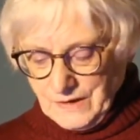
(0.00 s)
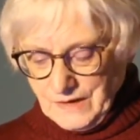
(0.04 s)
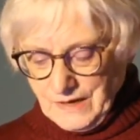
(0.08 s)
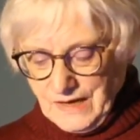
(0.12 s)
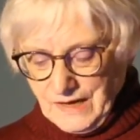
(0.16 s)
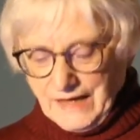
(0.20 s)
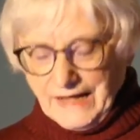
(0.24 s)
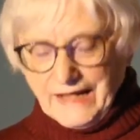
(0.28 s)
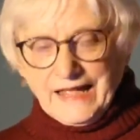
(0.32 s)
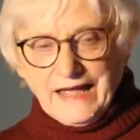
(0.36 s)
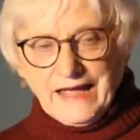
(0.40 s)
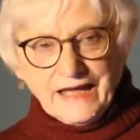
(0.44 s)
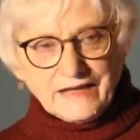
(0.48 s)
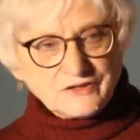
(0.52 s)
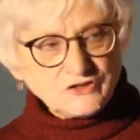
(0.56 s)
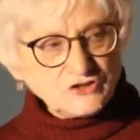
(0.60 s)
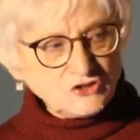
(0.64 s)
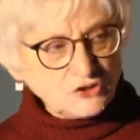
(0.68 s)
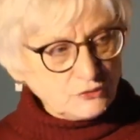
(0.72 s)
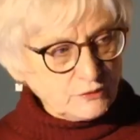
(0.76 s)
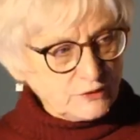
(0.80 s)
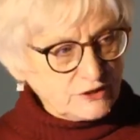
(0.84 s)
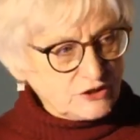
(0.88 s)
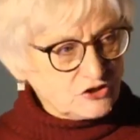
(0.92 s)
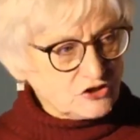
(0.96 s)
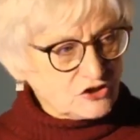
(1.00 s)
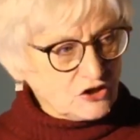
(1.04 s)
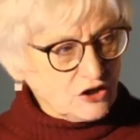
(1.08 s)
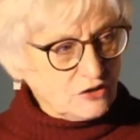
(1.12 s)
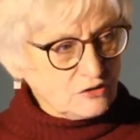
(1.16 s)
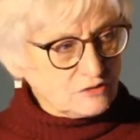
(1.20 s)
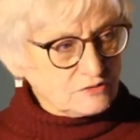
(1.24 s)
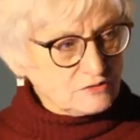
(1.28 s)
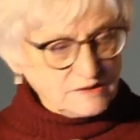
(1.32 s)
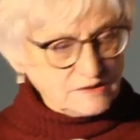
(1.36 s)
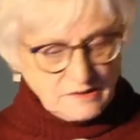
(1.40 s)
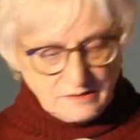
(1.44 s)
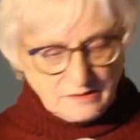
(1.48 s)
I had Dewey
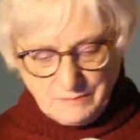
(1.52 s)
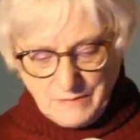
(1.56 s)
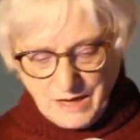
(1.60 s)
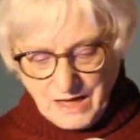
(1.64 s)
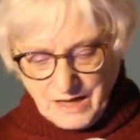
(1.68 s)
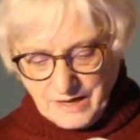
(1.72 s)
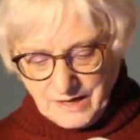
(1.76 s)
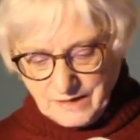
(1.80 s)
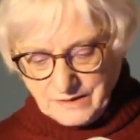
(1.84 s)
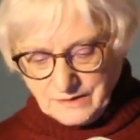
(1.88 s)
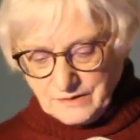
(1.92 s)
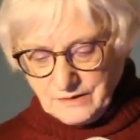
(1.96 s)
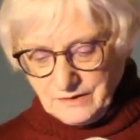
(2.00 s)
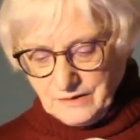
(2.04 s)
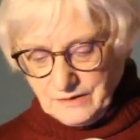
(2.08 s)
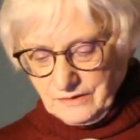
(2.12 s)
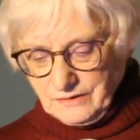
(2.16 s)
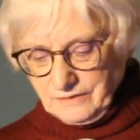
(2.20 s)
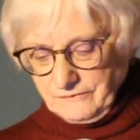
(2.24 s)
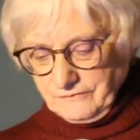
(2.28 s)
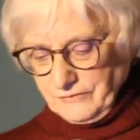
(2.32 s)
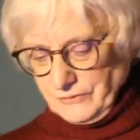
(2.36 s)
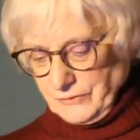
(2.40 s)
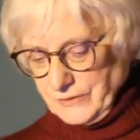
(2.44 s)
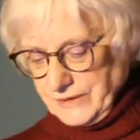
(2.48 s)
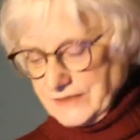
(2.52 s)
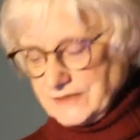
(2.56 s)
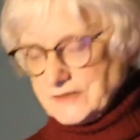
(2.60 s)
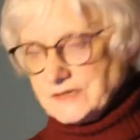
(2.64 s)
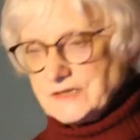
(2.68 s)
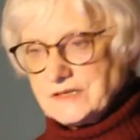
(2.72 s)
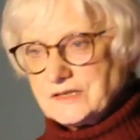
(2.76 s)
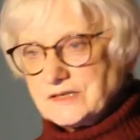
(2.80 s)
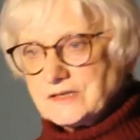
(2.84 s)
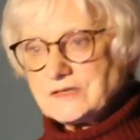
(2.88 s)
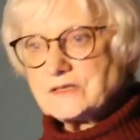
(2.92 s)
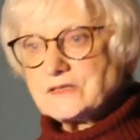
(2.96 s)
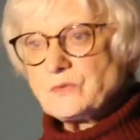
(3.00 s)
Jones in mind, for
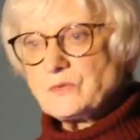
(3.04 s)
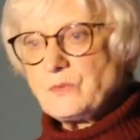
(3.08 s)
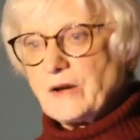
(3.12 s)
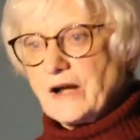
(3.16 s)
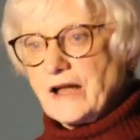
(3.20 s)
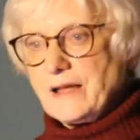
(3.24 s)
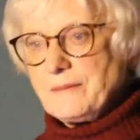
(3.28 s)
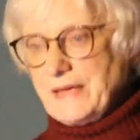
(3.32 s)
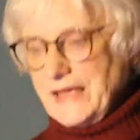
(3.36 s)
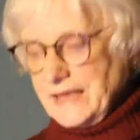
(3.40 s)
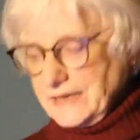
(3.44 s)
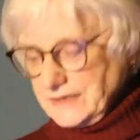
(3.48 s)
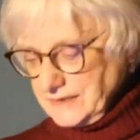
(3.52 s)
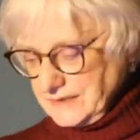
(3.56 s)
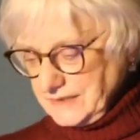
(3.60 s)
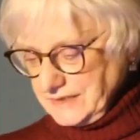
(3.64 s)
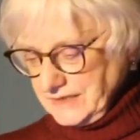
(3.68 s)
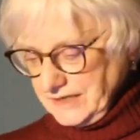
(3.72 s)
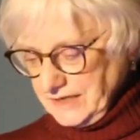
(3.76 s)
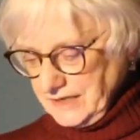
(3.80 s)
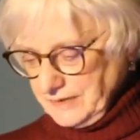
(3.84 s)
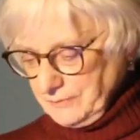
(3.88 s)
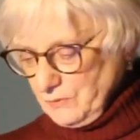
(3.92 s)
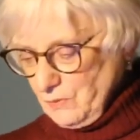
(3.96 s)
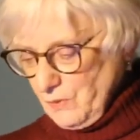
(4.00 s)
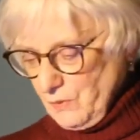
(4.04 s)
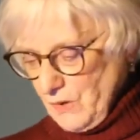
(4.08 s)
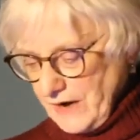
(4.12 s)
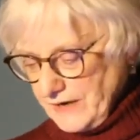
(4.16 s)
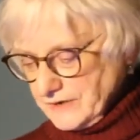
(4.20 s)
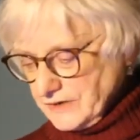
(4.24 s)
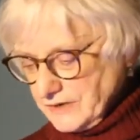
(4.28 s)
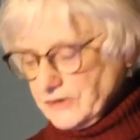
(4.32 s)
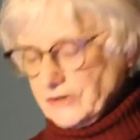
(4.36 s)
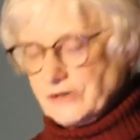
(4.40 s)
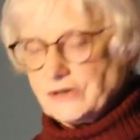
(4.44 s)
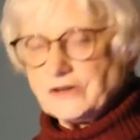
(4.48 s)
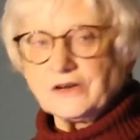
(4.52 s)
instance, when I made Tim
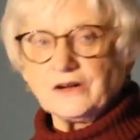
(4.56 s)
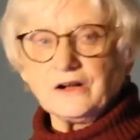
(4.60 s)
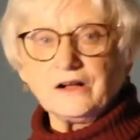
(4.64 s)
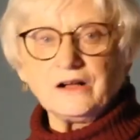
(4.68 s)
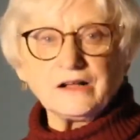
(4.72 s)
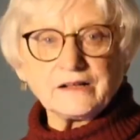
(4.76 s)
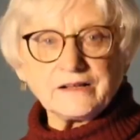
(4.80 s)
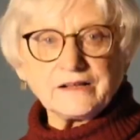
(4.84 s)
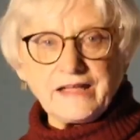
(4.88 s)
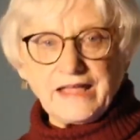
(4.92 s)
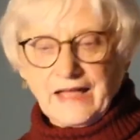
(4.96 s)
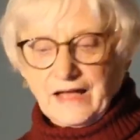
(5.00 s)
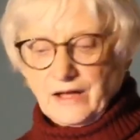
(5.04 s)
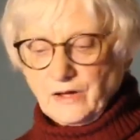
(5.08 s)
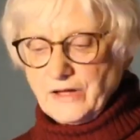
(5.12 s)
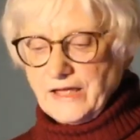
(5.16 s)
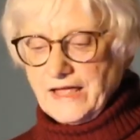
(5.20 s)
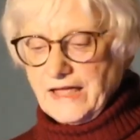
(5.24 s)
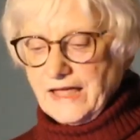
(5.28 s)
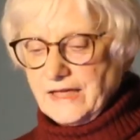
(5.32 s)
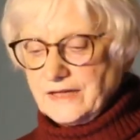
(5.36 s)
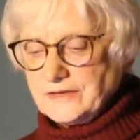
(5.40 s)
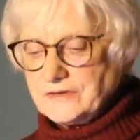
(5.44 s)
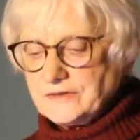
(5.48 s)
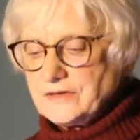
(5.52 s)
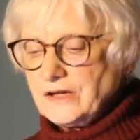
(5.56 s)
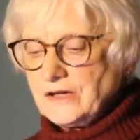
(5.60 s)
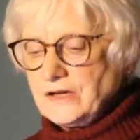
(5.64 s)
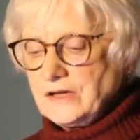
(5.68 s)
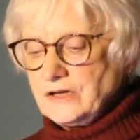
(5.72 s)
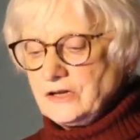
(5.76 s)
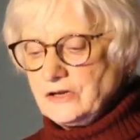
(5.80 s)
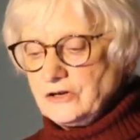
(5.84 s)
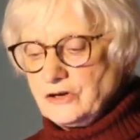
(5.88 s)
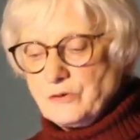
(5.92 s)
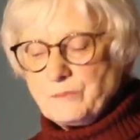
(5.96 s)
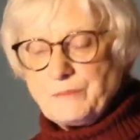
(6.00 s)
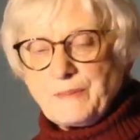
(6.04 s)
Whitaker a cowhand
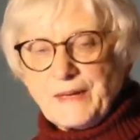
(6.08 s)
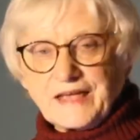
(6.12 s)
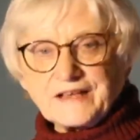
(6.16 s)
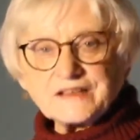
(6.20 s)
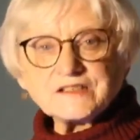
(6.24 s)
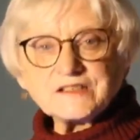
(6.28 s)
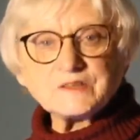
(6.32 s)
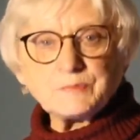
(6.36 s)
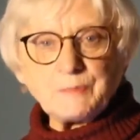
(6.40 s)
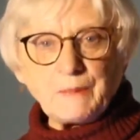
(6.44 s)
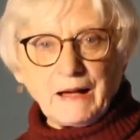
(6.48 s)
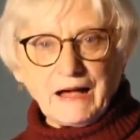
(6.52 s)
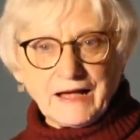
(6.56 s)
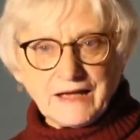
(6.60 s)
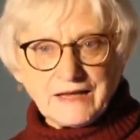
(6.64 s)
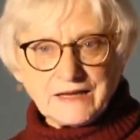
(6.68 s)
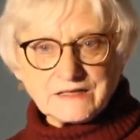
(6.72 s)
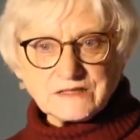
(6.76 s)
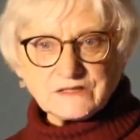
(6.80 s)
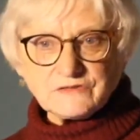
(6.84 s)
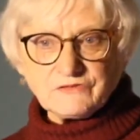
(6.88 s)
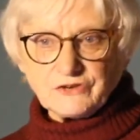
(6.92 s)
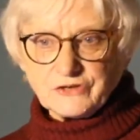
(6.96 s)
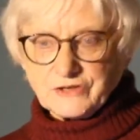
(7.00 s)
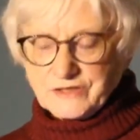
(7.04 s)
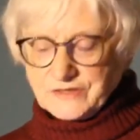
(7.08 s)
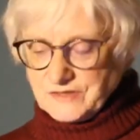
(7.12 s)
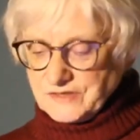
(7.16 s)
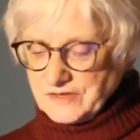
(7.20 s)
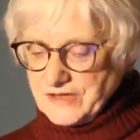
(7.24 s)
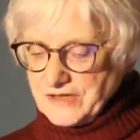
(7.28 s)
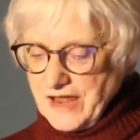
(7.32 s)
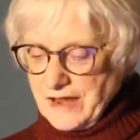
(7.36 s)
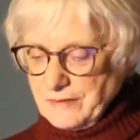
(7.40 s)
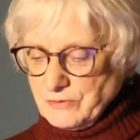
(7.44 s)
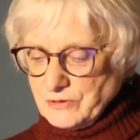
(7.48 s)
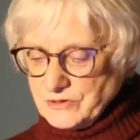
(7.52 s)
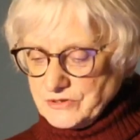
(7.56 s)
who bakes pies for his
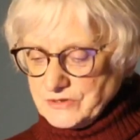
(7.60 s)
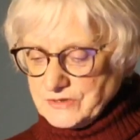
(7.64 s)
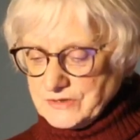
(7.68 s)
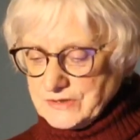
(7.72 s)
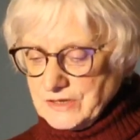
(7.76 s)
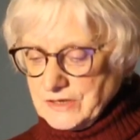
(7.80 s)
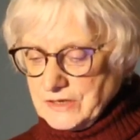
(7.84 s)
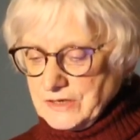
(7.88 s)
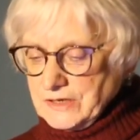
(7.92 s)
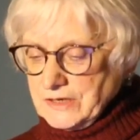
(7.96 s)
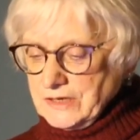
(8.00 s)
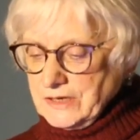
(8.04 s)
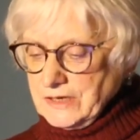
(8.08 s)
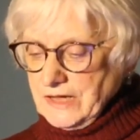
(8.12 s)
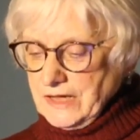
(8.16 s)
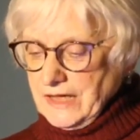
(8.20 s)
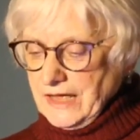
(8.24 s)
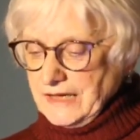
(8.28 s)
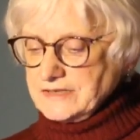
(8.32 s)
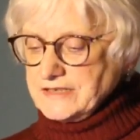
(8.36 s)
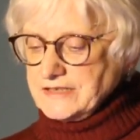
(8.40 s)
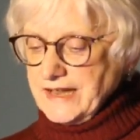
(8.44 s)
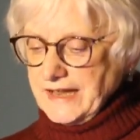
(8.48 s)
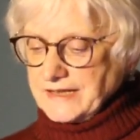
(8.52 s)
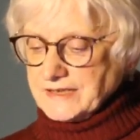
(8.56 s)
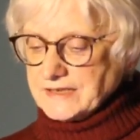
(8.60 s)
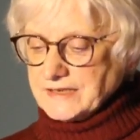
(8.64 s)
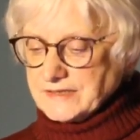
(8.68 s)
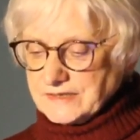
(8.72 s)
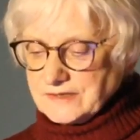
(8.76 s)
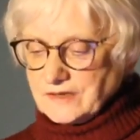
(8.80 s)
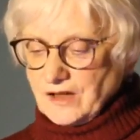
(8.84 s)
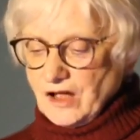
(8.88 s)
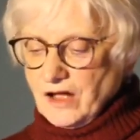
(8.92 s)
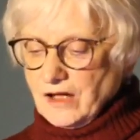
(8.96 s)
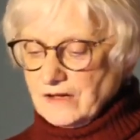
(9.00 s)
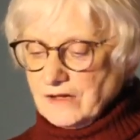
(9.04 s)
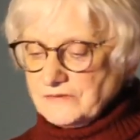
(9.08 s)
neighbors and takes
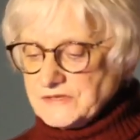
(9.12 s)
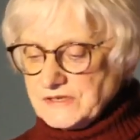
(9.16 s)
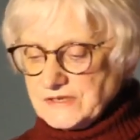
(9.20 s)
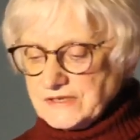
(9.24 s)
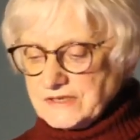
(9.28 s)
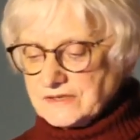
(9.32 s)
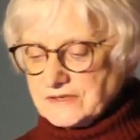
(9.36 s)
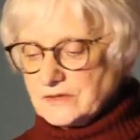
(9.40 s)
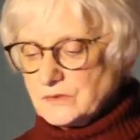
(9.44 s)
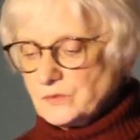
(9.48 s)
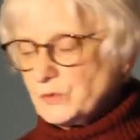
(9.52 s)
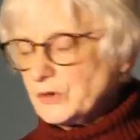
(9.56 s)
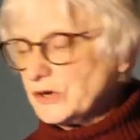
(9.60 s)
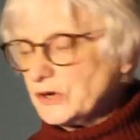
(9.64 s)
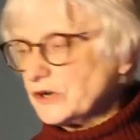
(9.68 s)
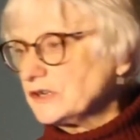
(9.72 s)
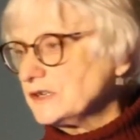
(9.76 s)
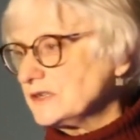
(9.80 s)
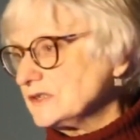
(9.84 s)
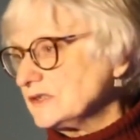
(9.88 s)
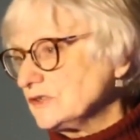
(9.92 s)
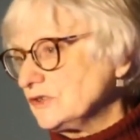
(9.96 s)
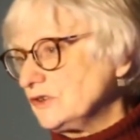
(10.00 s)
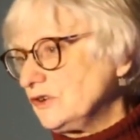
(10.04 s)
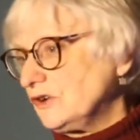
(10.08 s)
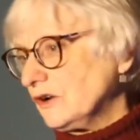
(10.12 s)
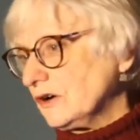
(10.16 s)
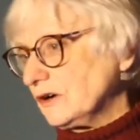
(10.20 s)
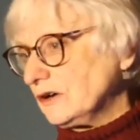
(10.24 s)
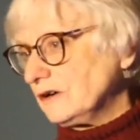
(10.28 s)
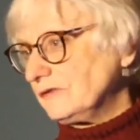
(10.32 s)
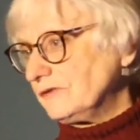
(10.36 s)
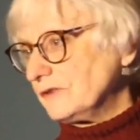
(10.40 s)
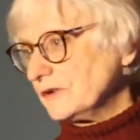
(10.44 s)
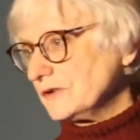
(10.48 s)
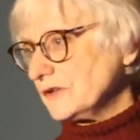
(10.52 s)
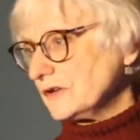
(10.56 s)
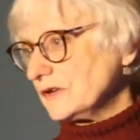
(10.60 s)
off-season work as a cook
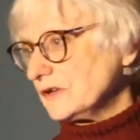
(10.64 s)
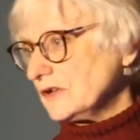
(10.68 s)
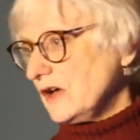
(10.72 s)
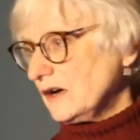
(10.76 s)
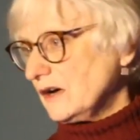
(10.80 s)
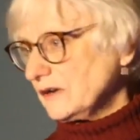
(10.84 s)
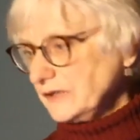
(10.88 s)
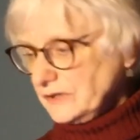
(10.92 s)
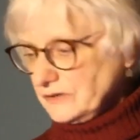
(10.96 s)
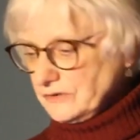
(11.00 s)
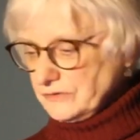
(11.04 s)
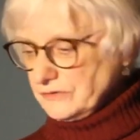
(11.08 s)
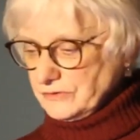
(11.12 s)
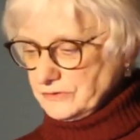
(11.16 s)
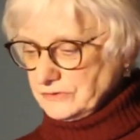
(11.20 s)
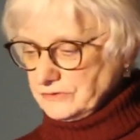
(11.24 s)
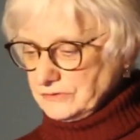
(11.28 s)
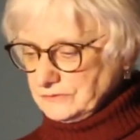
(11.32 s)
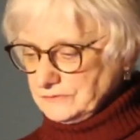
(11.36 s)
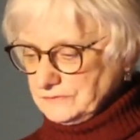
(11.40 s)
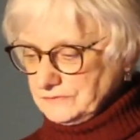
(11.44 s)
for the logging crew.